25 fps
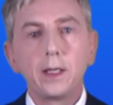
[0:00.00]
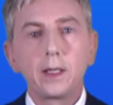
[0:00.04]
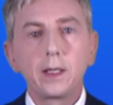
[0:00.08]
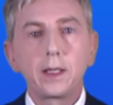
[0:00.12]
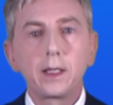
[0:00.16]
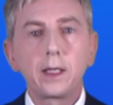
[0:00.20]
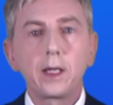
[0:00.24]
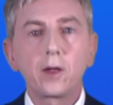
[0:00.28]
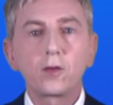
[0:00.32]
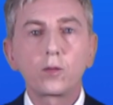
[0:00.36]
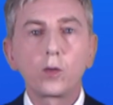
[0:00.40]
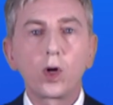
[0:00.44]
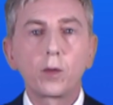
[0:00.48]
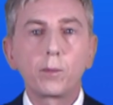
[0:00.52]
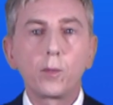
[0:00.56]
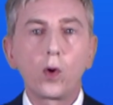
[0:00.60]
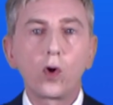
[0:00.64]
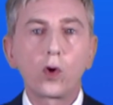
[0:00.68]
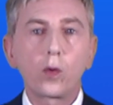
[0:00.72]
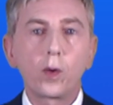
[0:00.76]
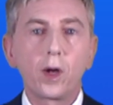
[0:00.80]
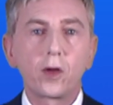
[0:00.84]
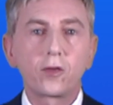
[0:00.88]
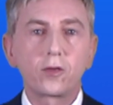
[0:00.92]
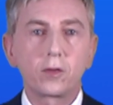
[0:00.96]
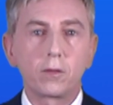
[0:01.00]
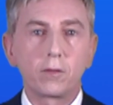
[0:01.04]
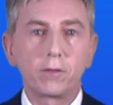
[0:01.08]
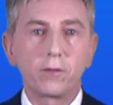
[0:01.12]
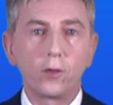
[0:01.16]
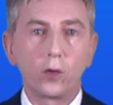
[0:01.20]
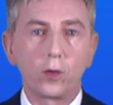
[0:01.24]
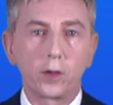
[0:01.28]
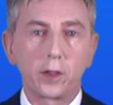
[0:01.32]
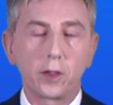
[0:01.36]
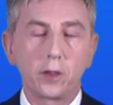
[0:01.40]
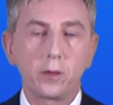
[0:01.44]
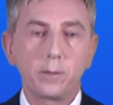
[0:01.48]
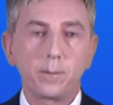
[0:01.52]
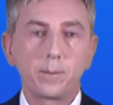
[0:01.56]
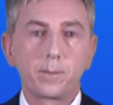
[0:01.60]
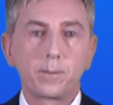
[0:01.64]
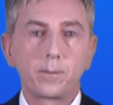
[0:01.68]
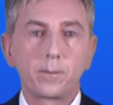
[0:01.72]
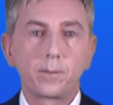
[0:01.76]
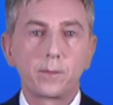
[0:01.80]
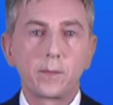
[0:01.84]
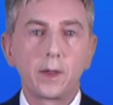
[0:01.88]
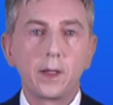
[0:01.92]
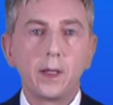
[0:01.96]
Here's one more question for you.
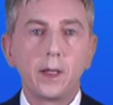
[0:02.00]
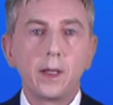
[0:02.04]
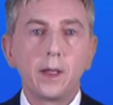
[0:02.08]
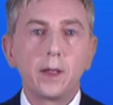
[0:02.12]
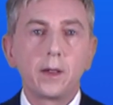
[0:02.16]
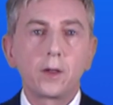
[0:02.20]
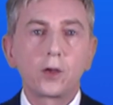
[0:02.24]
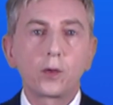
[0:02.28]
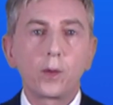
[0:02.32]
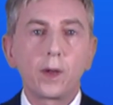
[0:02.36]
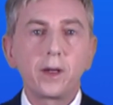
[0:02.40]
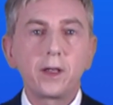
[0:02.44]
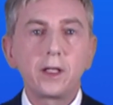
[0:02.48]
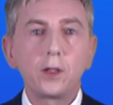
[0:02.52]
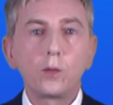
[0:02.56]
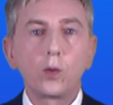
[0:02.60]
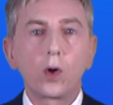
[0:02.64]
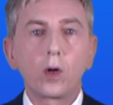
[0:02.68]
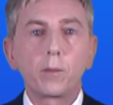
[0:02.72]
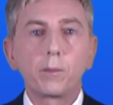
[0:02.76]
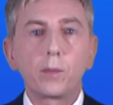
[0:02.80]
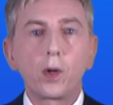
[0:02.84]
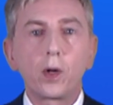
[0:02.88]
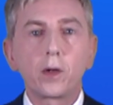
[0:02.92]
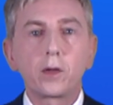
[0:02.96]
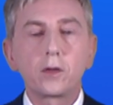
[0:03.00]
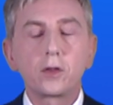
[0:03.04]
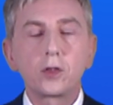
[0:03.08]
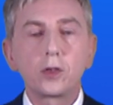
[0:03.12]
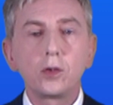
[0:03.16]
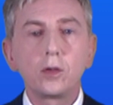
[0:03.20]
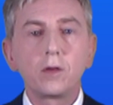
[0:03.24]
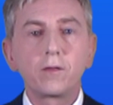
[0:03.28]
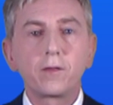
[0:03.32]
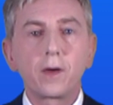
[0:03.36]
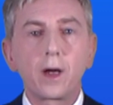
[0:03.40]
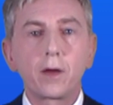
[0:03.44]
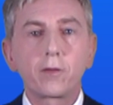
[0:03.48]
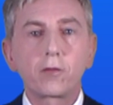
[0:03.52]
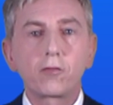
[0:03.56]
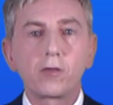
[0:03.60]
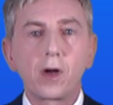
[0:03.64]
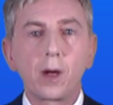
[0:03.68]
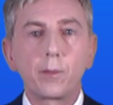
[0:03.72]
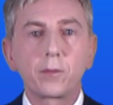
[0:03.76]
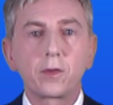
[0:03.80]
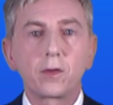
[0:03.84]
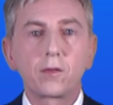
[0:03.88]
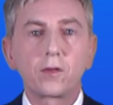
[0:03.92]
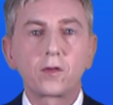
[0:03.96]
21.25
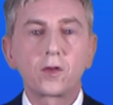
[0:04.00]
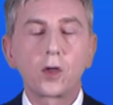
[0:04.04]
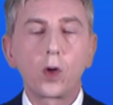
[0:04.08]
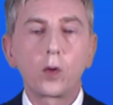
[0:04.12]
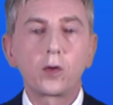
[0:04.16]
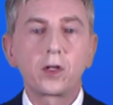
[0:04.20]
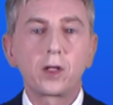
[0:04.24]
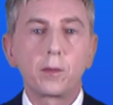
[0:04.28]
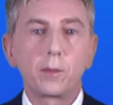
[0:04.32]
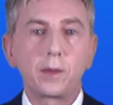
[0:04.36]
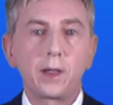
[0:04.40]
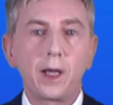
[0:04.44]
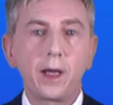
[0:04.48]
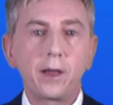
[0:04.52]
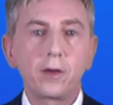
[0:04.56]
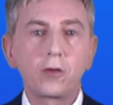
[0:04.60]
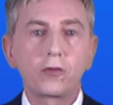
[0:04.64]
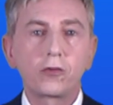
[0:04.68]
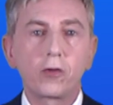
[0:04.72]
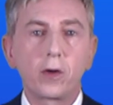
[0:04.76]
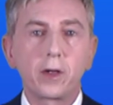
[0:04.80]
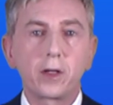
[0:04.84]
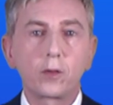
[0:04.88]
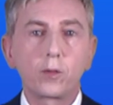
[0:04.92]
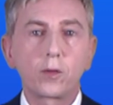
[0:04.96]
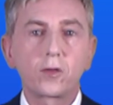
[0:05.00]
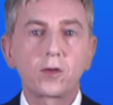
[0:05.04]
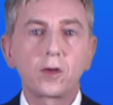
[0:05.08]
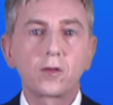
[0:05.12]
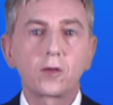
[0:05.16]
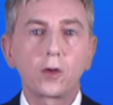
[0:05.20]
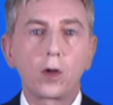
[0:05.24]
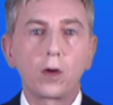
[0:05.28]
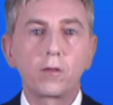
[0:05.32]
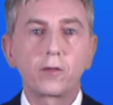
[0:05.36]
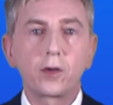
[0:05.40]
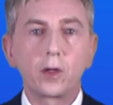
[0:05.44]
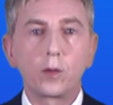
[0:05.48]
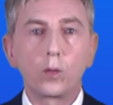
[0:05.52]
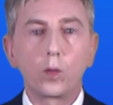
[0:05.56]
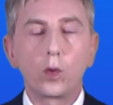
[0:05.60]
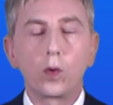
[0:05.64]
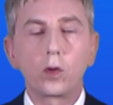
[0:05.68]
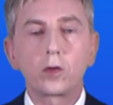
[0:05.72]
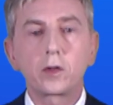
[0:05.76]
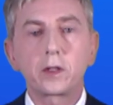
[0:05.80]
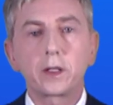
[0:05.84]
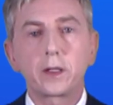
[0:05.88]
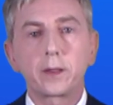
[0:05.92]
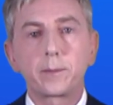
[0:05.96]
grams of sodium nitrate was dissolved in
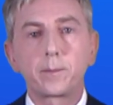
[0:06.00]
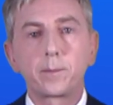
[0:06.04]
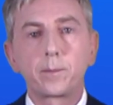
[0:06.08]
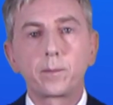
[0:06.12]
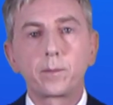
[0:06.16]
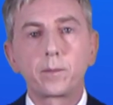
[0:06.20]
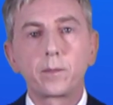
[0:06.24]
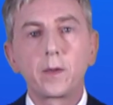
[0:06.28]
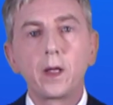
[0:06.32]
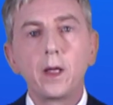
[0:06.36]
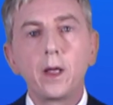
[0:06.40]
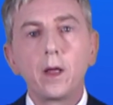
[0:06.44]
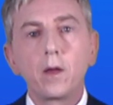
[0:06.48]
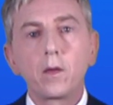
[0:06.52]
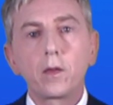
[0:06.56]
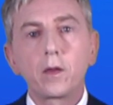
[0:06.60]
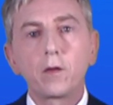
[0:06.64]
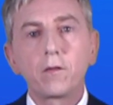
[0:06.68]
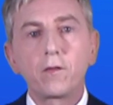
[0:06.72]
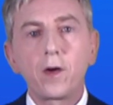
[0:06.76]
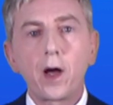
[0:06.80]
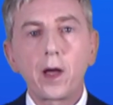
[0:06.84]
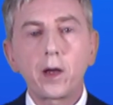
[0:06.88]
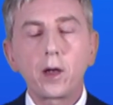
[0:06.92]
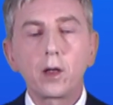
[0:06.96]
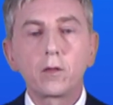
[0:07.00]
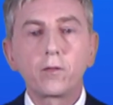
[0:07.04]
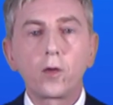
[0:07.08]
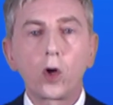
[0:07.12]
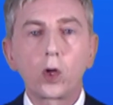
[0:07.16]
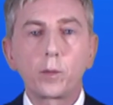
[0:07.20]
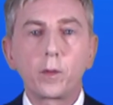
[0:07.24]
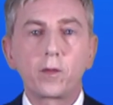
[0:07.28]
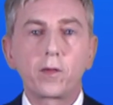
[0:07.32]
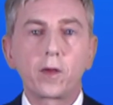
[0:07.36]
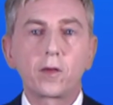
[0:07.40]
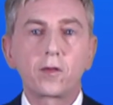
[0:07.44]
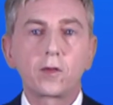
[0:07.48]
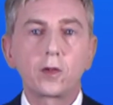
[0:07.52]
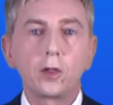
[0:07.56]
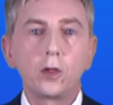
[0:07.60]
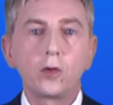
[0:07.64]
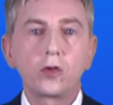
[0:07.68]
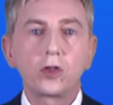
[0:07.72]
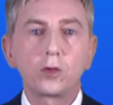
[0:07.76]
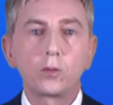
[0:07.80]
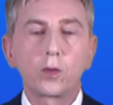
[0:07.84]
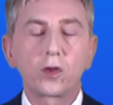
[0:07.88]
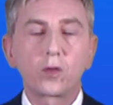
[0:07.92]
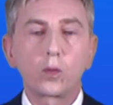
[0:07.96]
water. The final volume of the
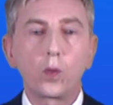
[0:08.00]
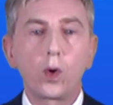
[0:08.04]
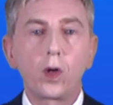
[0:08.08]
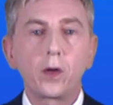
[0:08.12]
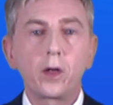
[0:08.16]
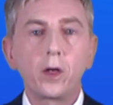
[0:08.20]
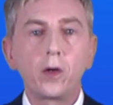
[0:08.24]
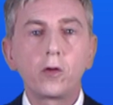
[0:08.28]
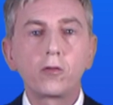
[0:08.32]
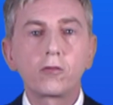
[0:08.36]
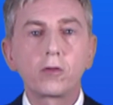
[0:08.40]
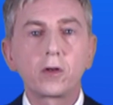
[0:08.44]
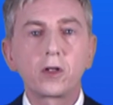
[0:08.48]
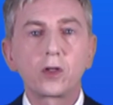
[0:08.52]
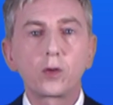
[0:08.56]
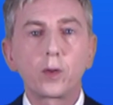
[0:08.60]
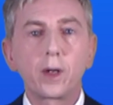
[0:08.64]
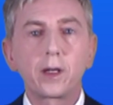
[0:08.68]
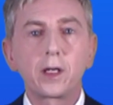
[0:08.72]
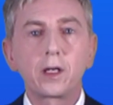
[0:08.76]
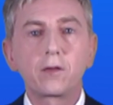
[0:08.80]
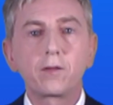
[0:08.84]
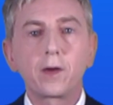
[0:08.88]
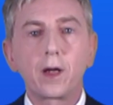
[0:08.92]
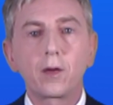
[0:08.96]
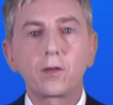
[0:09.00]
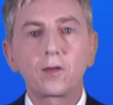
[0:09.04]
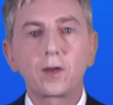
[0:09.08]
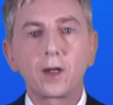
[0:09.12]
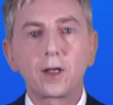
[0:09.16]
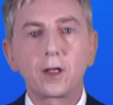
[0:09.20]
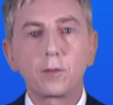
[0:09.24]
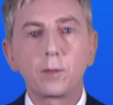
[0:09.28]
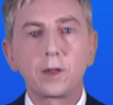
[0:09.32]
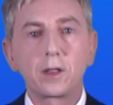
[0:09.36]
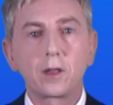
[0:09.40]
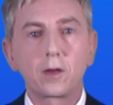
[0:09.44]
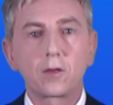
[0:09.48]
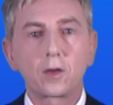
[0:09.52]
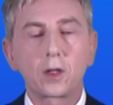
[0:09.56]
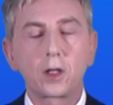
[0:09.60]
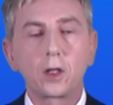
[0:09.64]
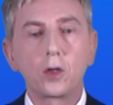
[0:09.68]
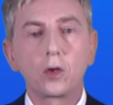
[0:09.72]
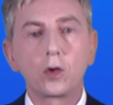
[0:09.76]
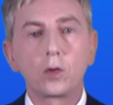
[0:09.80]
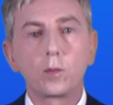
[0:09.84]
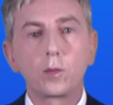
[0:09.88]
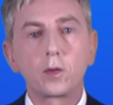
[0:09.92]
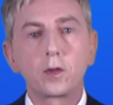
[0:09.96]
solution was 125 centimeters
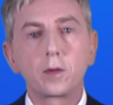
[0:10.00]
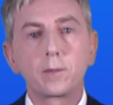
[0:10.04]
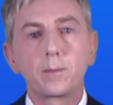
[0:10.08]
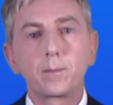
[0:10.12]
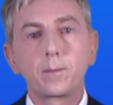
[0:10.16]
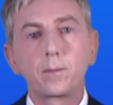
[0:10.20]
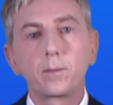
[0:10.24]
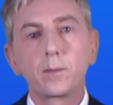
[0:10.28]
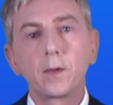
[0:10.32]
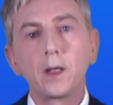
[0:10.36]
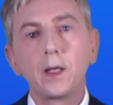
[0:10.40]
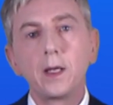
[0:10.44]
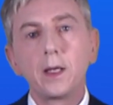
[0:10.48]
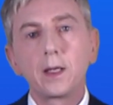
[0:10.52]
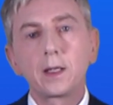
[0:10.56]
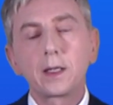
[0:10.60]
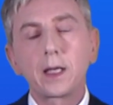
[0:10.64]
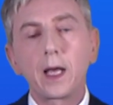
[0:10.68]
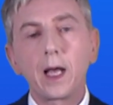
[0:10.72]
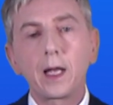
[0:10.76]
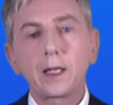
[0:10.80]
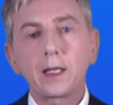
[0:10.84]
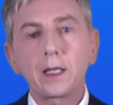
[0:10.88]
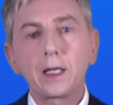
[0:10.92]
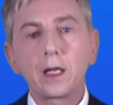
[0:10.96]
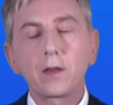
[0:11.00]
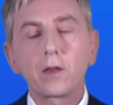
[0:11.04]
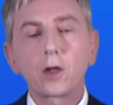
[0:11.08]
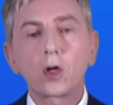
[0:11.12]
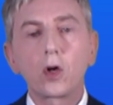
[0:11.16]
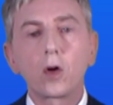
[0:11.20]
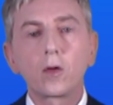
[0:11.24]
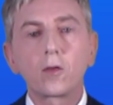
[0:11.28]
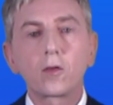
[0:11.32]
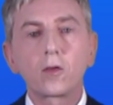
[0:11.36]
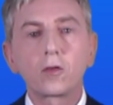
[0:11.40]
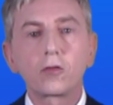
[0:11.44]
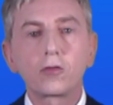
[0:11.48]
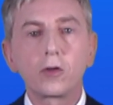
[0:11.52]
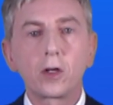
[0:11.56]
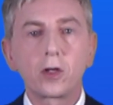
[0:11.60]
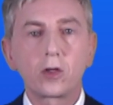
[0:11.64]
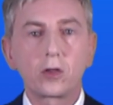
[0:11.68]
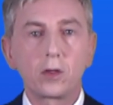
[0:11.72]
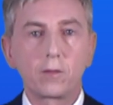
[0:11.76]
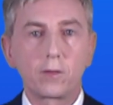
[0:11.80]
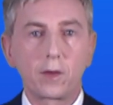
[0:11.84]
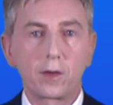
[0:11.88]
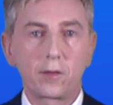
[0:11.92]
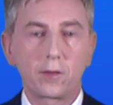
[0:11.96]
cubed. Calculate the
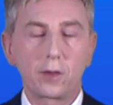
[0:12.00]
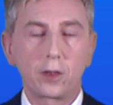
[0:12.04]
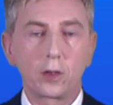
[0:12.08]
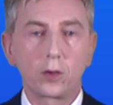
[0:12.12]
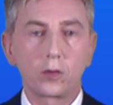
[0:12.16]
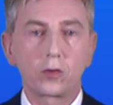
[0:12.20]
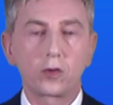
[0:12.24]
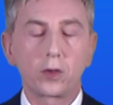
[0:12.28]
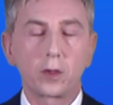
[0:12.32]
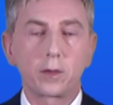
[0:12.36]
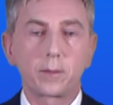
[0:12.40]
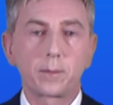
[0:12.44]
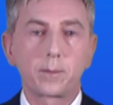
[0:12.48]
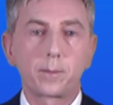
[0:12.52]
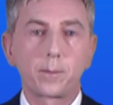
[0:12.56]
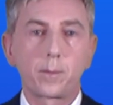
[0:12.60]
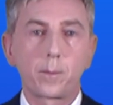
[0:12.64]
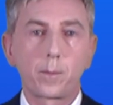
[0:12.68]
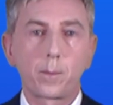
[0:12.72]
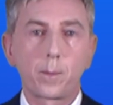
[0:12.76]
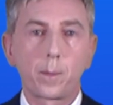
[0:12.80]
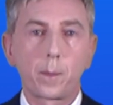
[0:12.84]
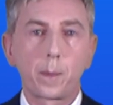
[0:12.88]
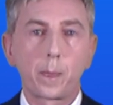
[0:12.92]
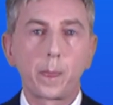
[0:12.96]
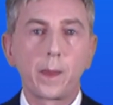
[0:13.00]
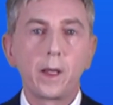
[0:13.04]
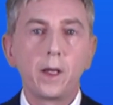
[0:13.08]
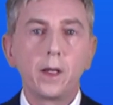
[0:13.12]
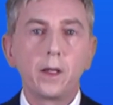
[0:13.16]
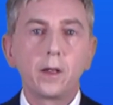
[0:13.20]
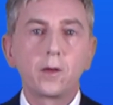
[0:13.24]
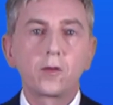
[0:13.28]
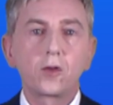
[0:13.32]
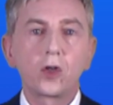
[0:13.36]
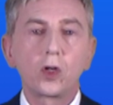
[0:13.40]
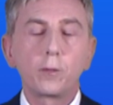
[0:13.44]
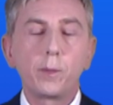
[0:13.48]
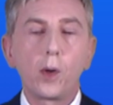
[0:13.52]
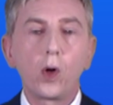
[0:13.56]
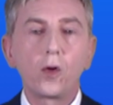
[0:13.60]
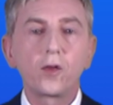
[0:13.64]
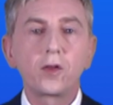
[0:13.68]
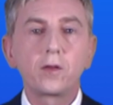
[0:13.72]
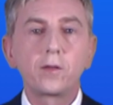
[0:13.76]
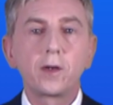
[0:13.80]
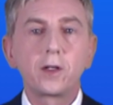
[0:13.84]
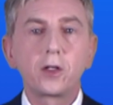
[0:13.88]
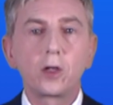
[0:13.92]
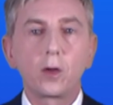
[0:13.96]
concentration of the solution. So pause
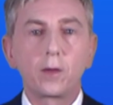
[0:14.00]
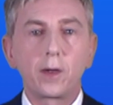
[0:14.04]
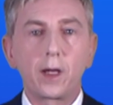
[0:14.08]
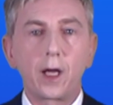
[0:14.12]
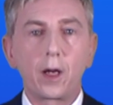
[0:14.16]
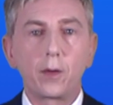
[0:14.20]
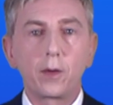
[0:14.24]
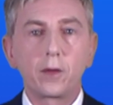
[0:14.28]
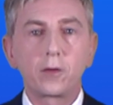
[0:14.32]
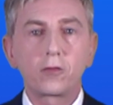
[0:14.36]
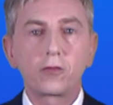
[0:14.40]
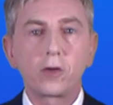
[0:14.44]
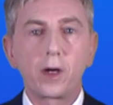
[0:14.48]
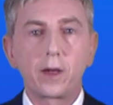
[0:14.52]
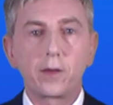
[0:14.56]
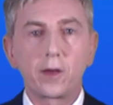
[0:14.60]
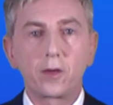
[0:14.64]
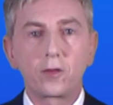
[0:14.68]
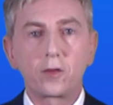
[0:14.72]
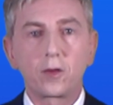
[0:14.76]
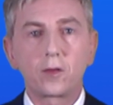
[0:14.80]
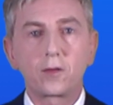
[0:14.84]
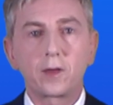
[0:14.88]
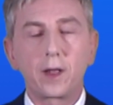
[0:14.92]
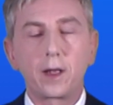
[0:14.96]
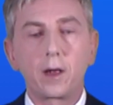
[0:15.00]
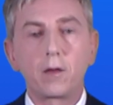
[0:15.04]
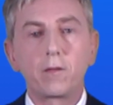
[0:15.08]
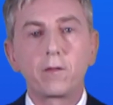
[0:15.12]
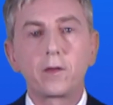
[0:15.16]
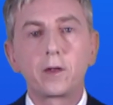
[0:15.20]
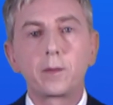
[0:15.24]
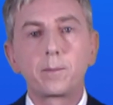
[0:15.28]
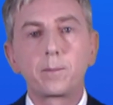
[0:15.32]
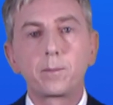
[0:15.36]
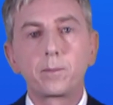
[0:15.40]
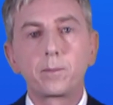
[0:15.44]
the video now and try this yourself.